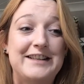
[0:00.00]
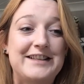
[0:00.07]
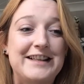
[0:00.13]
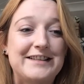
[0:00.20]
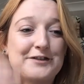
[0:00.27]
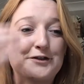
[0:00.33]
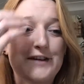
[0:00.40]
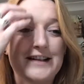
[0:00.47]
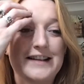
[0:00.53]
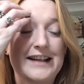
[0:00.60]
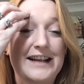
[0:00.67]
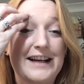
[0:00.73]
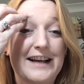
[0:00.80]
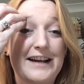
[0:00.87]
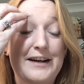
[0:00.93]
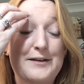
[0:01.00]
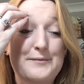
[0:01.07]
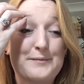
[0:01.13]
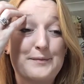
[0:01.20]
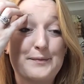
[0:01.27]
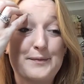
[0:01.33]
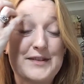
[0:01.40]
She's already
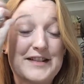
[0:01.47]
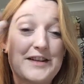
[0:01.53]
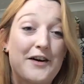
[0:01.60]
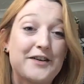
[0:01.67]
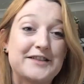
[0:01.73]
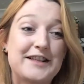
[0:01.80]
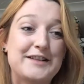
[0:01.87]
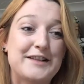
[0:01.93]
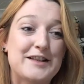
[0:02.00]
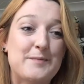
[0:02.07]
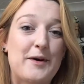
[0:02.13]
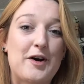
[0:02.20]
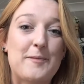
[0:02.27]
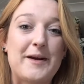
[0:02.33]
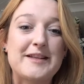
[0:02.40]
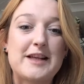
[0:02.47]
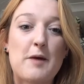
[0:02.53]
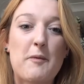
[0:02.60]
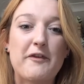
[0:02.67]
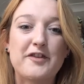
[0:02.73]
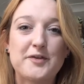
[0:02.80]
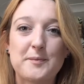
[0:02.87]
started
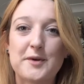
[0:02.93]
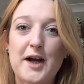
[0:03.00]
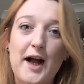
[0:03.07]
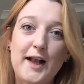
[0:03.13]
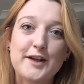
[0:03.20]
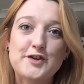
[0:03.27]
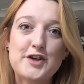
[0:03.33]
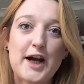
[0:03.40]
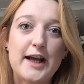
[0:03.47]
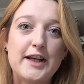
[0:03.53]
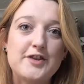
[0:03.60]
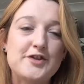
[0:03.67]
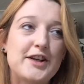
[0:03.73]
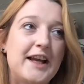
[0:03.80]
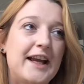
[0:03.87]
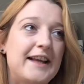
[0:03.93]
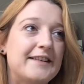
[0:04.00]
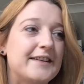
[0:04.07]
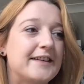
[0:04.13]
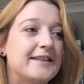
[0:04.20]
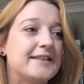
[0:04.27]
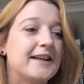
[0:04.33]
experimenting with some colour
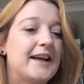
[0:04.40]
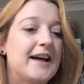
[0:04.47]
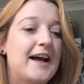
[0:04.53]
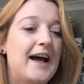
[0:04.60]
changes and